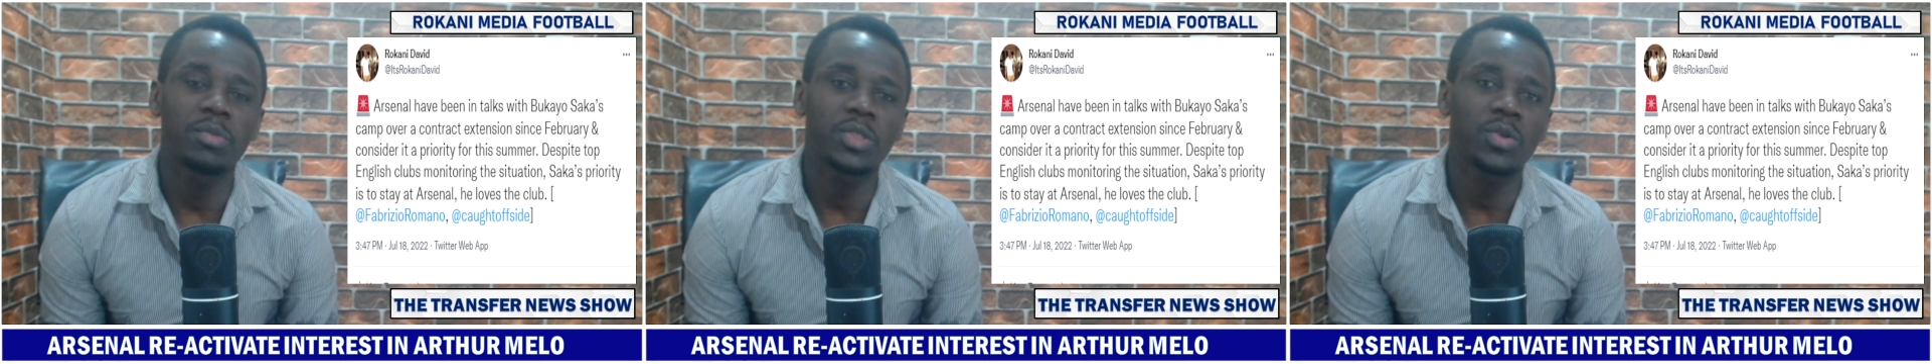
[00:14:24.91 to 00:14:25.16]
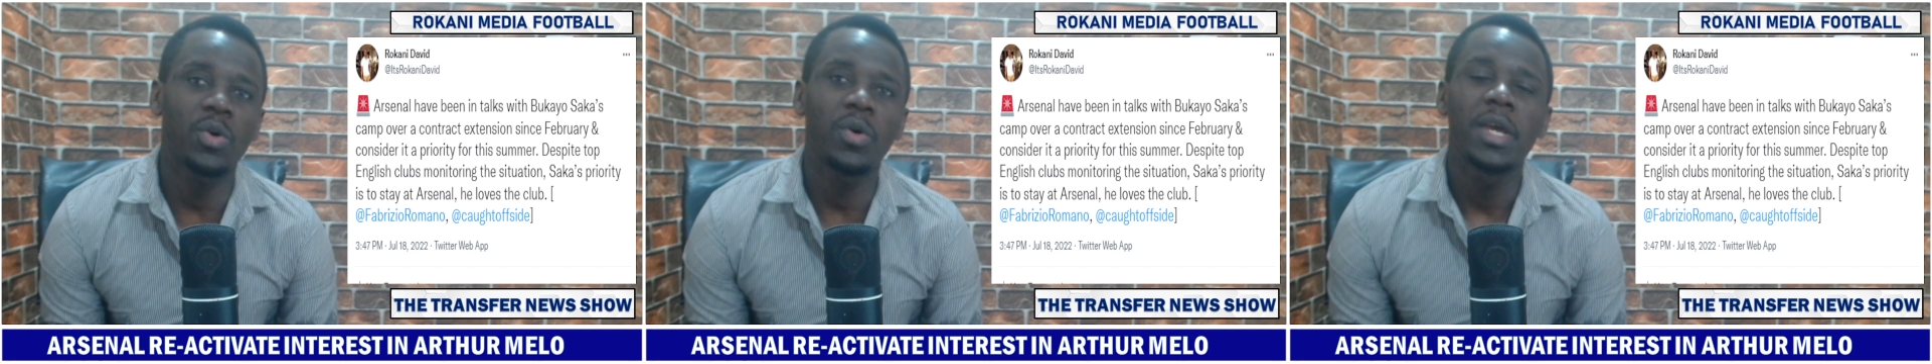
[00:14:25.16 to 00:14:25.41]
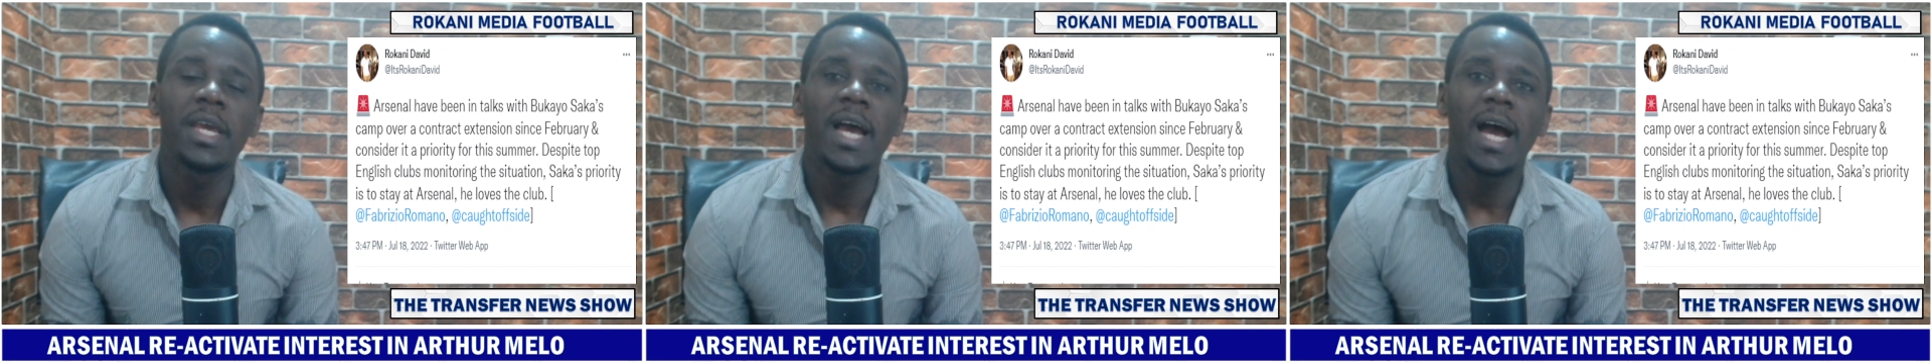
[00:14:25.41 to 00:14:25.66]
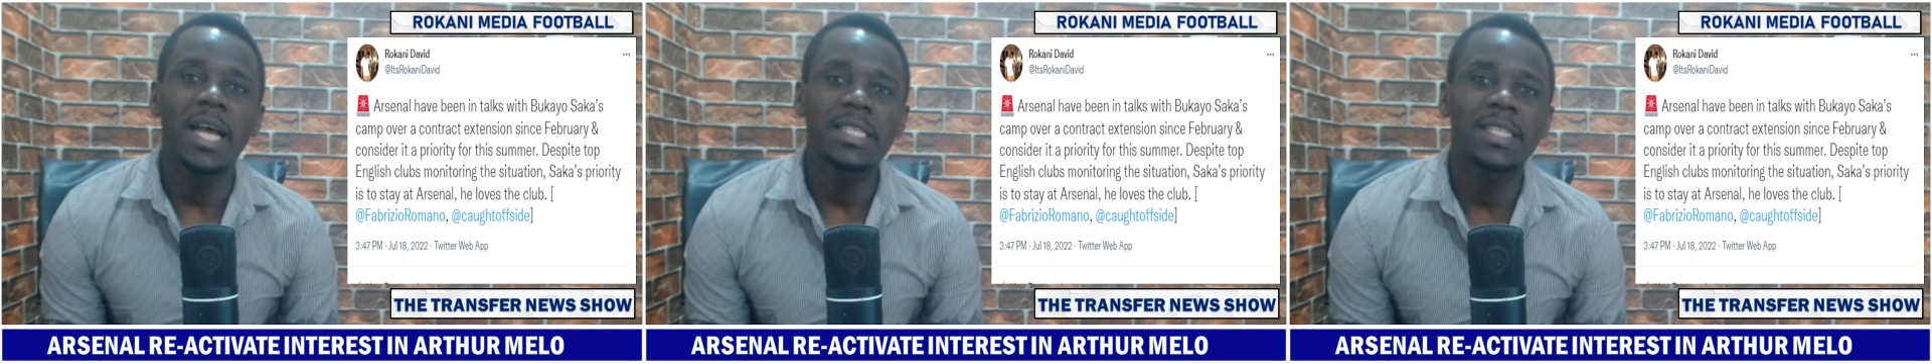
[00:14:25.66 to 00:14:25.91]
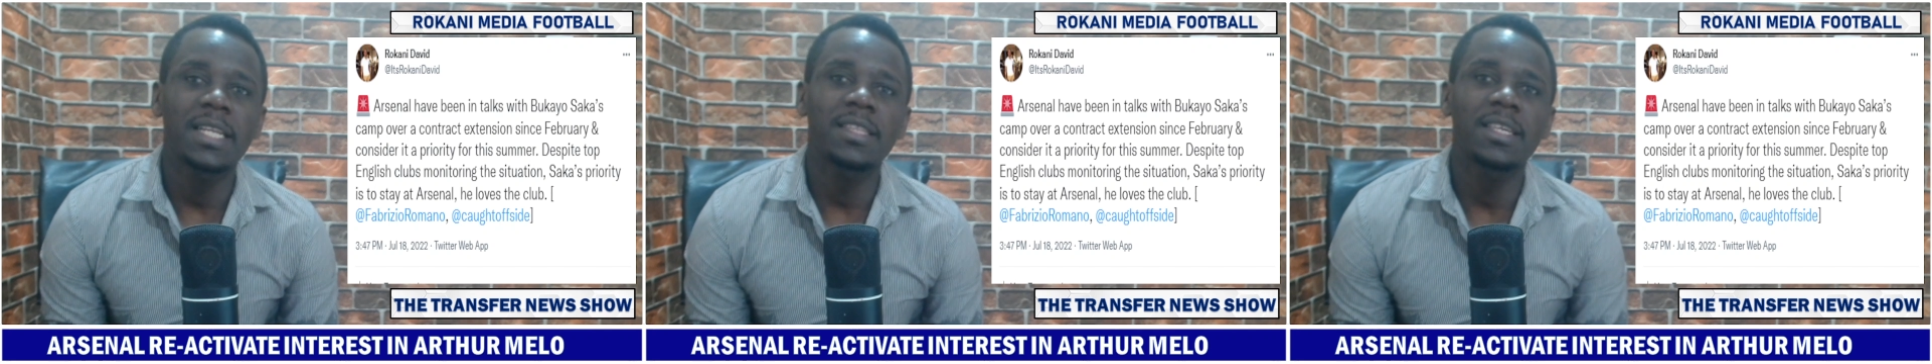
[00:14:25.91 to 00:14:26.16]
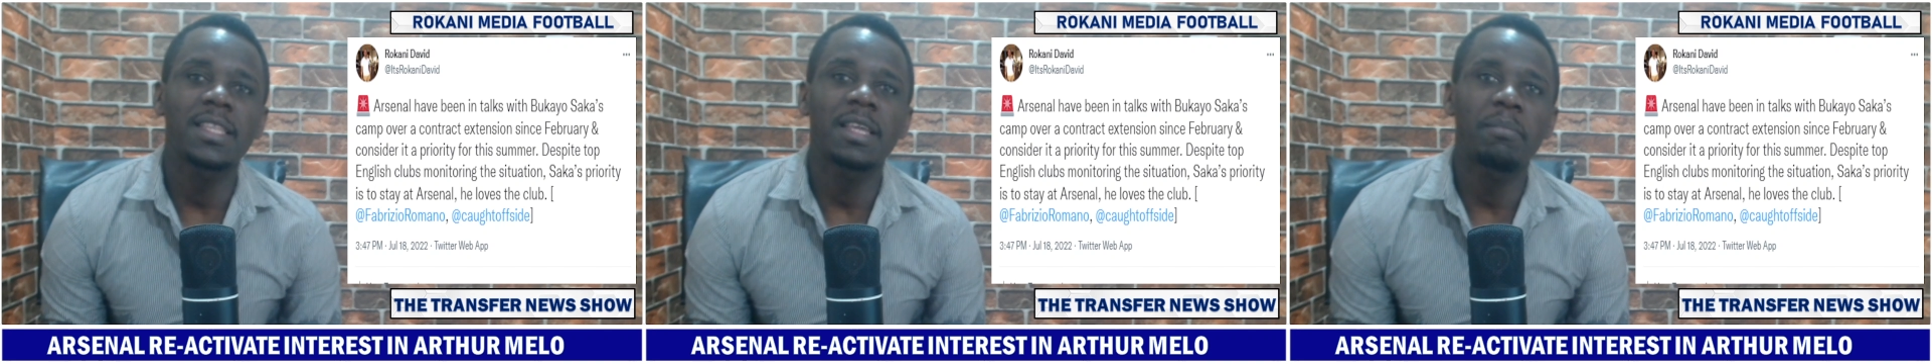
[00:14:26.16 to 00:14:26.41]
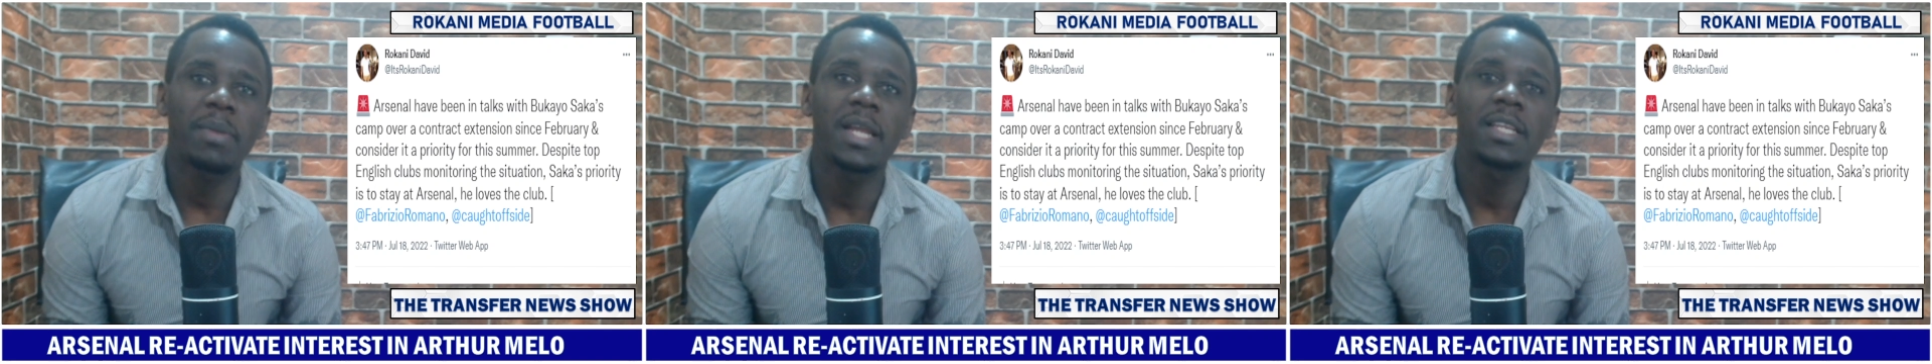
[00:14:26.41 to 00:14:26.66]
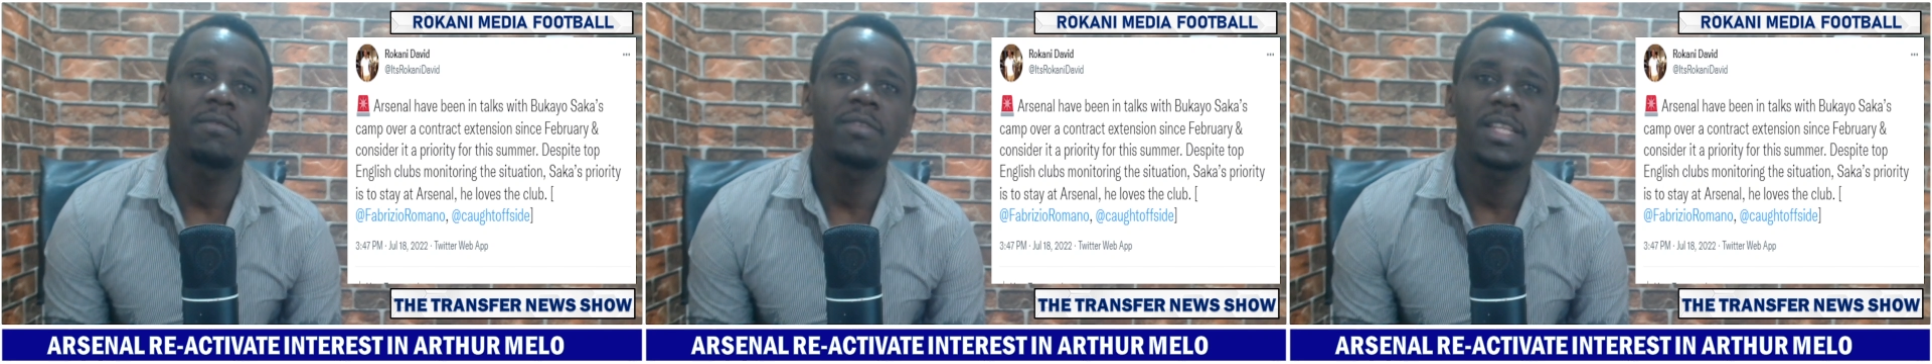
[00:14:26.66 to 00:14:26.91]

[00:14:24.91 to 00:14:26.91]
So Arsenal, I think they're planning for